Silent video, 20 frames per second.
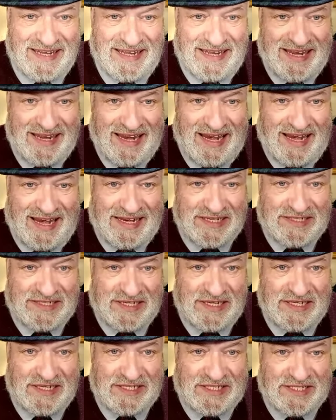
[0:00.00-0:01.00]

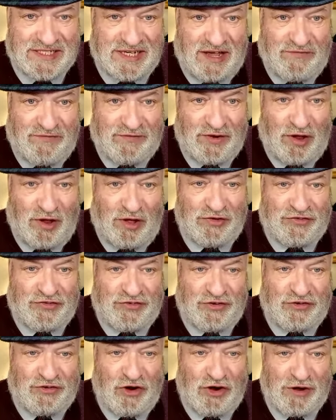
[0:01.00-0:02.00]
Excellent stuff. Lots
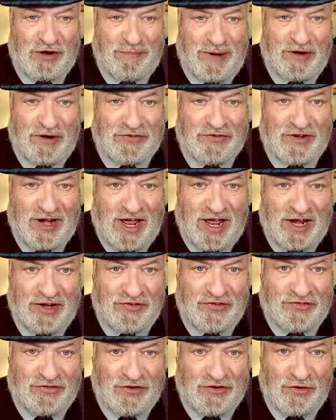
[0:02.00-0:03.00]
to talk about
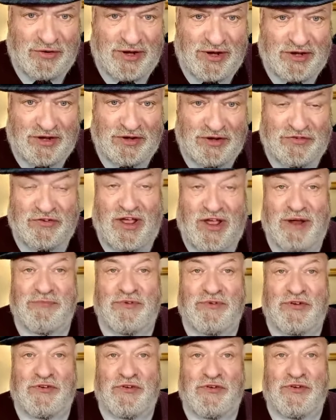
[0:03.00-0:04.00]
tonight. So little time
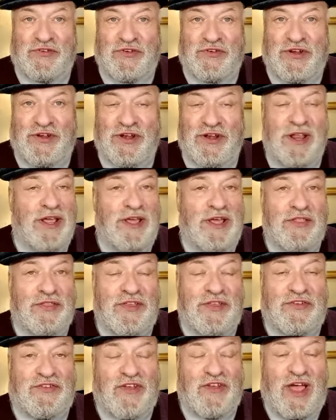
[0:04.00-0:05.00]
to do it in.
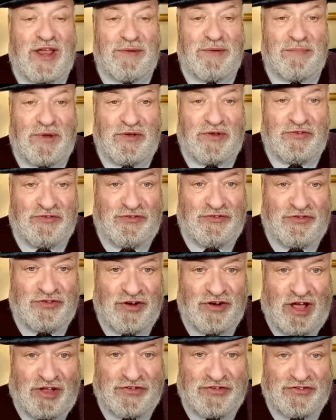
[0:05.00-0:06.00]
The time
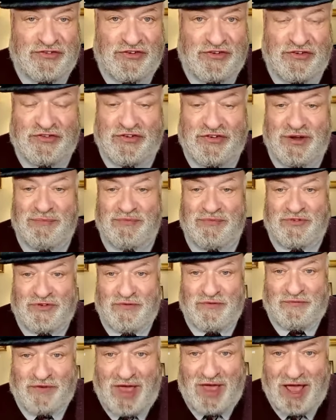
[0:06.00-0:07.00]
just seems to
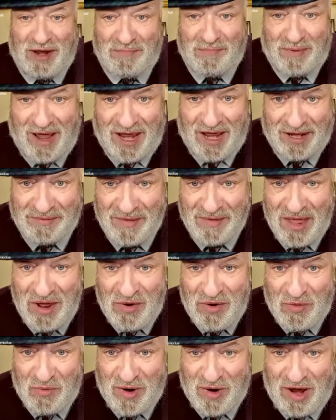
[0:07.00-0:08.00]
fly by.
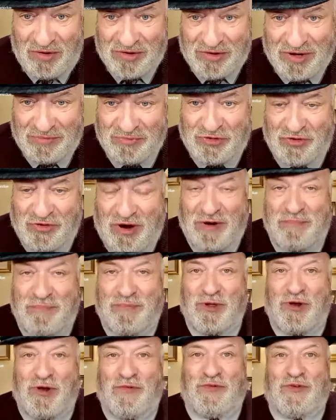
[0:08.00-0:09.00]
Welcome to our
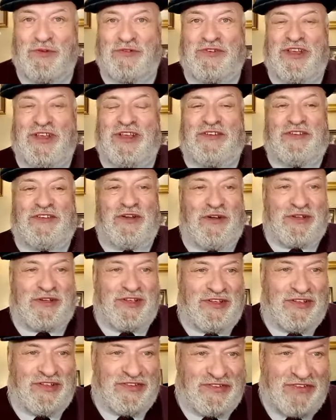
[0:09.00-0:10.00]
beautiful
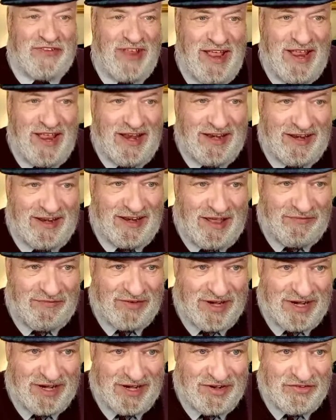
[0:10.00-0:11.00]
TikTokers.
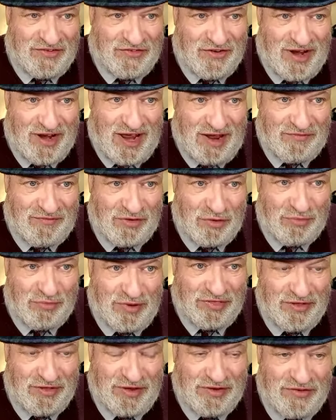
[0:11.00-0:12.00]
Lovely to have you
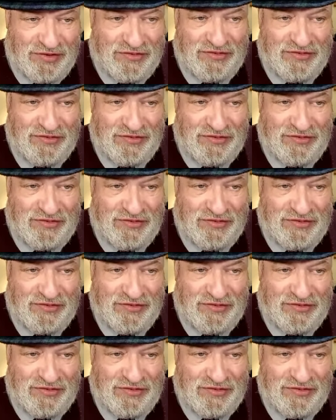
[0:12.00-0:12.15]
with us.